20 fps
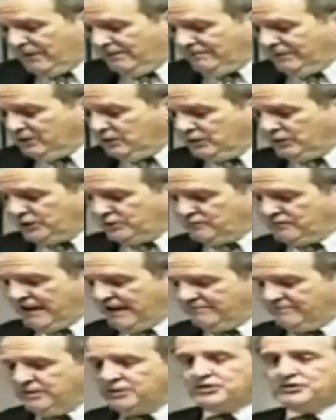revolution
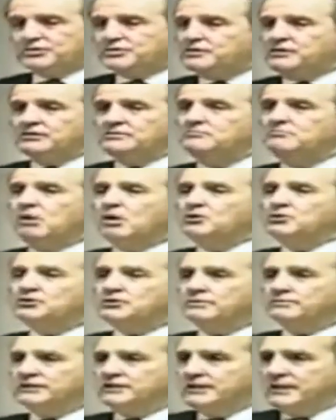ravaged
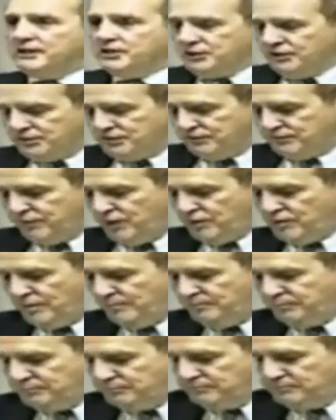most of the nations of
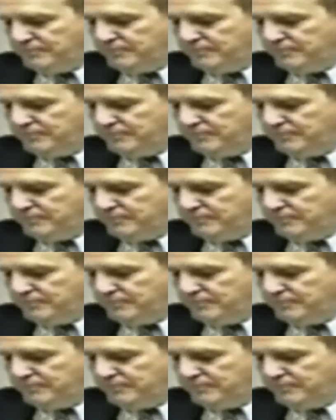Europe.